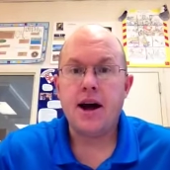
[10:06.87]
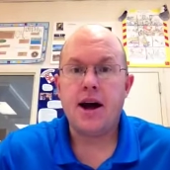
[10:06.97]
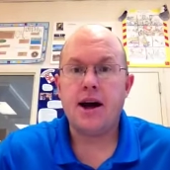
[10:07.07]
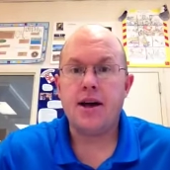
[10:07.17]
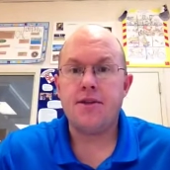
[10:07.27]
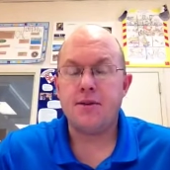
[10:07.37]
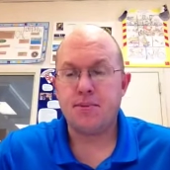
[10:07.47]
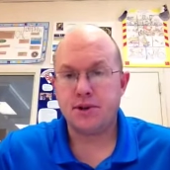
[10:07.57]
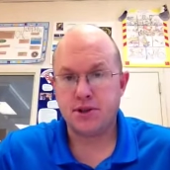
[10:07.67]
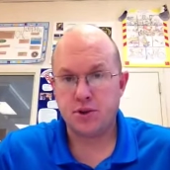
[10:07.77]
Uh, the
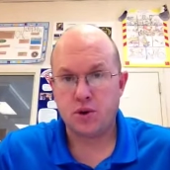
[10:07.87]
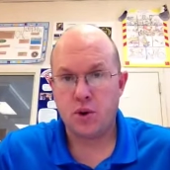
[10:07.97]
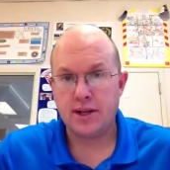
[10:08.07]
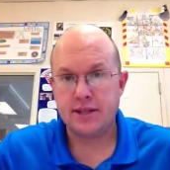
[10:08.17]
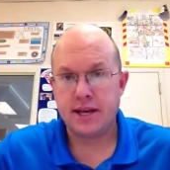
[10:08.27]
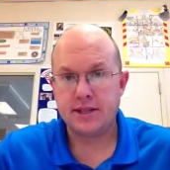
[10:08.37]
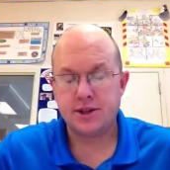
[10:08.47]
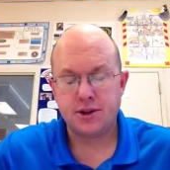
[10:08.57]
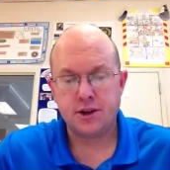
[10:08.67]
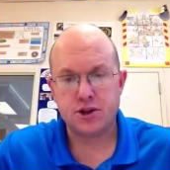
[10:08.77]
person who coins that
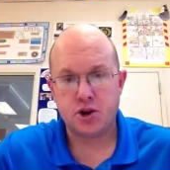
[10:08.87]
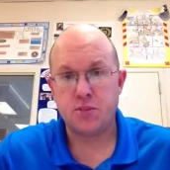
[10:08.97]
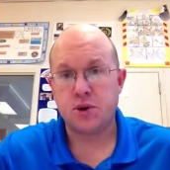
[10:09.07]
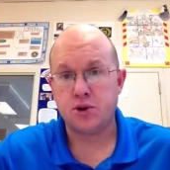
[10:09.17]
t- term,